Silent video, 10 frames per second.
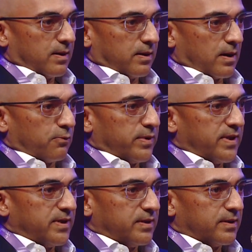Now,
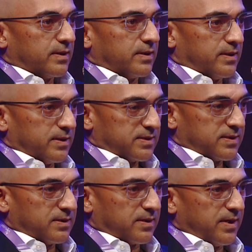within
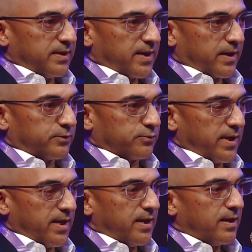Yinson GreenTech
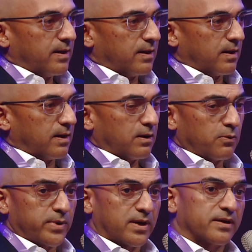today,
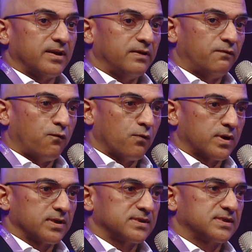we are really
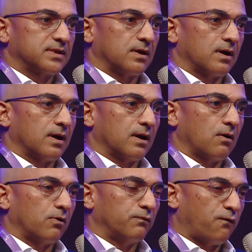focused
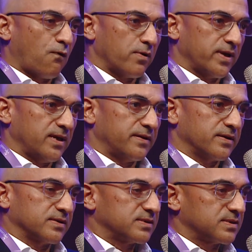on 4
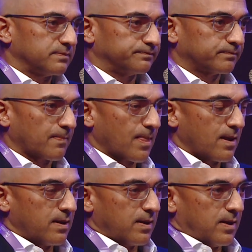areas.
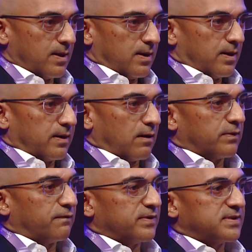Now,
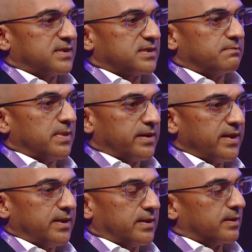the first is
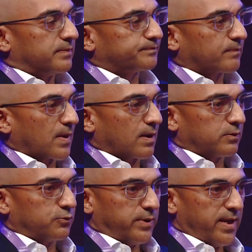marine.
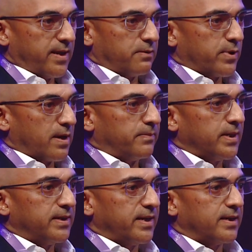Today, we are
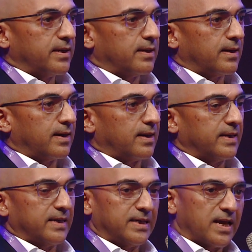building
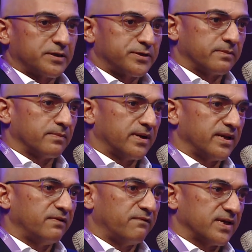electric
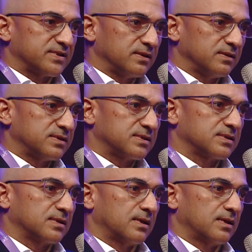marine vessels.